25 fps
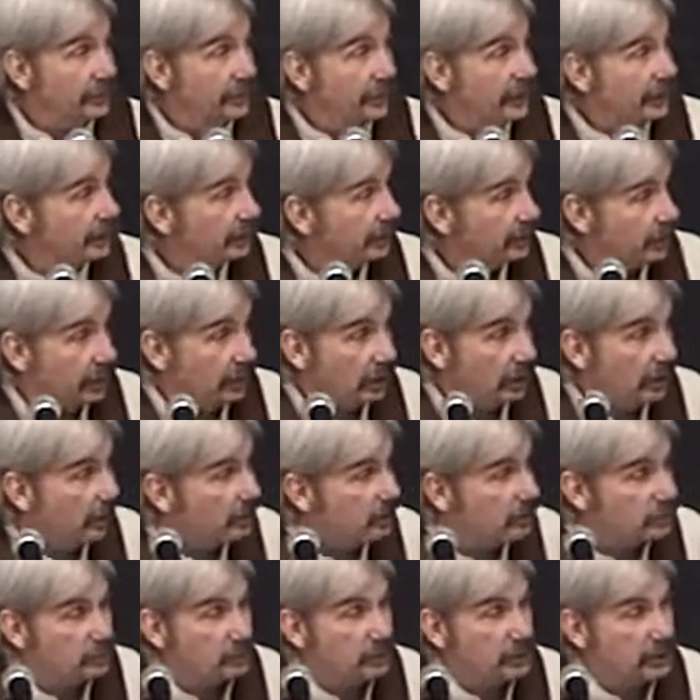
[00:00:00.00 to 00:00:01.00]
that
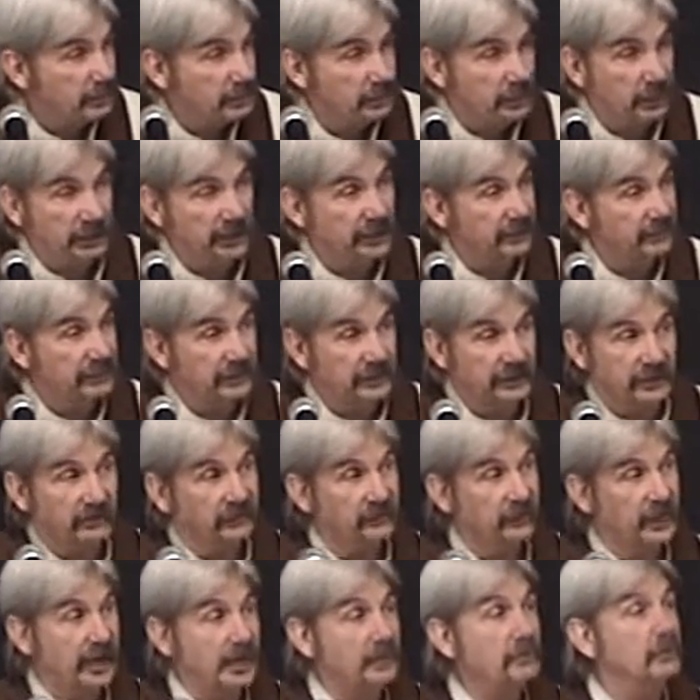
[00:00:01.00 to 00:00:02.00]
other people, even
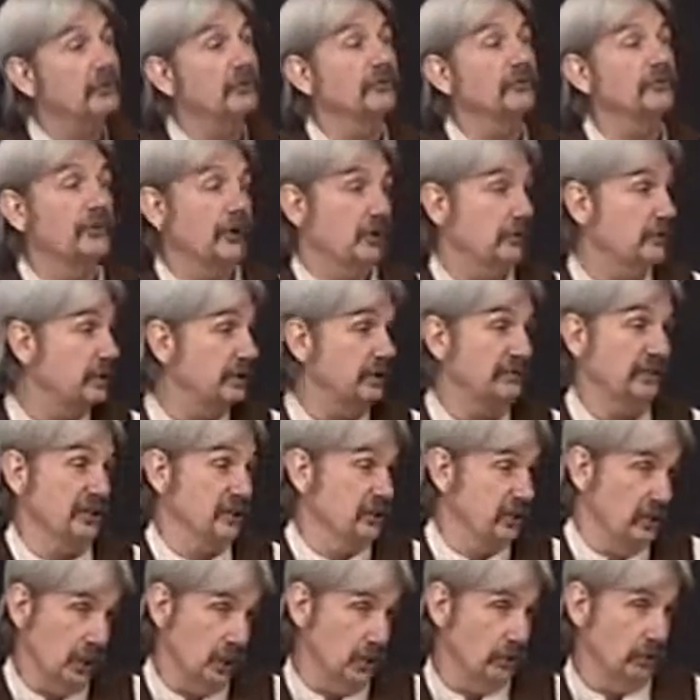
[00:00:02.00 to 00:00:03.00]
disciples, don't
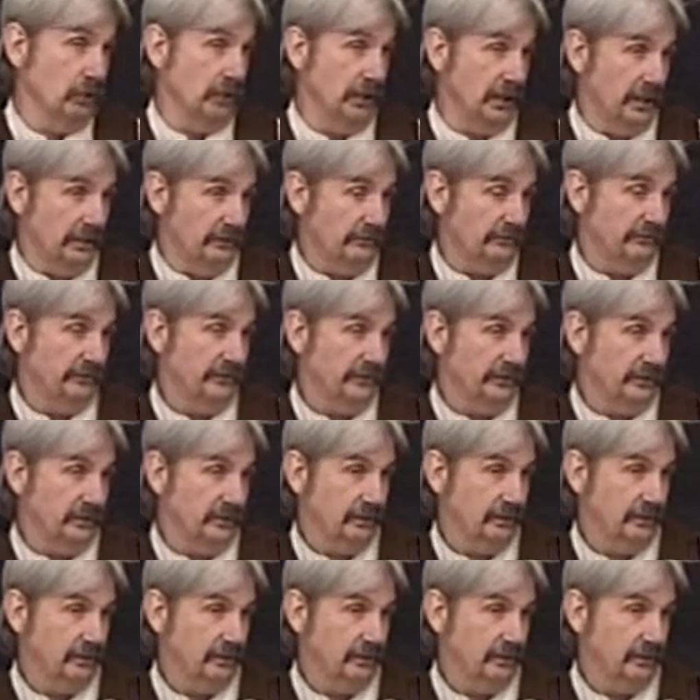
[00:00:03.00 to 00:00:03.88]
even know of.